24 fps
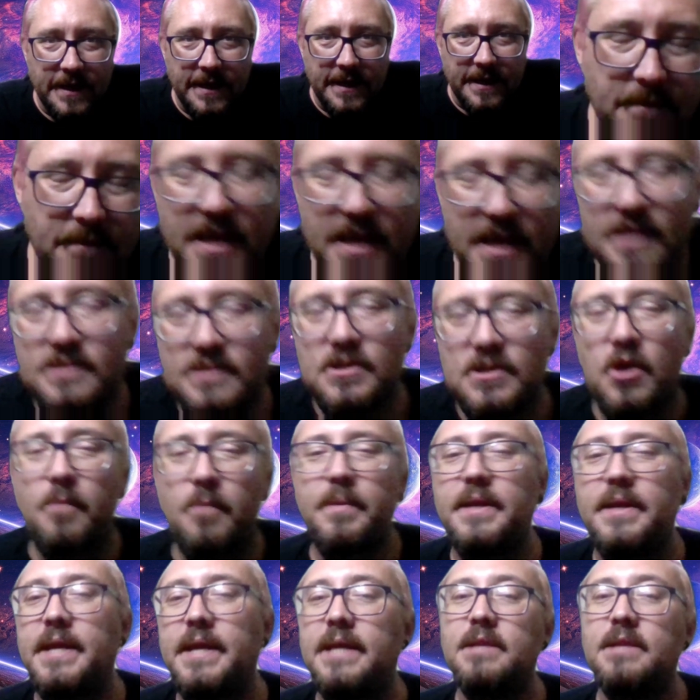And kids
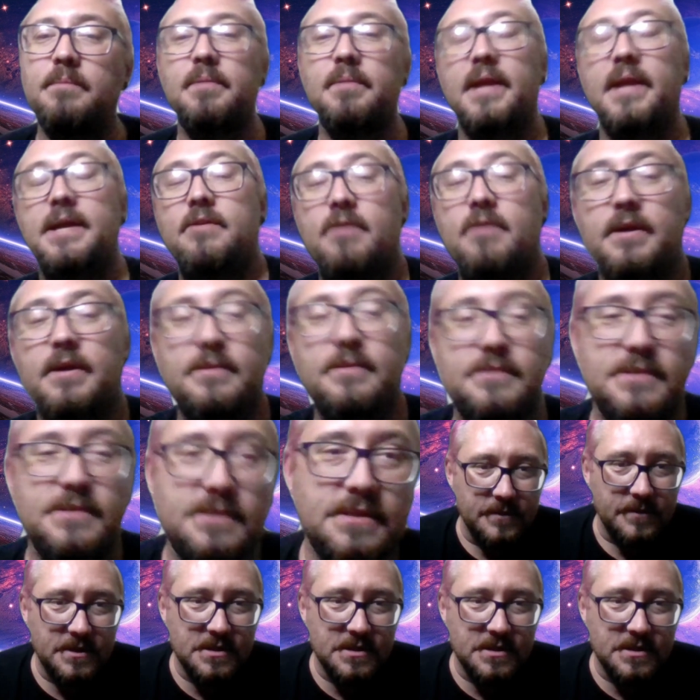copying it in the playgrounds.